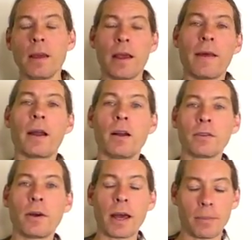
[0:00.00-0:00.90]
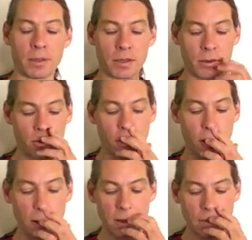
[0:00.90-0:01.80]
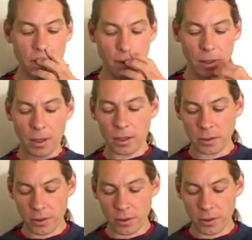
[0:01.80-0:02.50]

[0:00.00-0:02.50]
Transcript: And that also happens through Taurus. So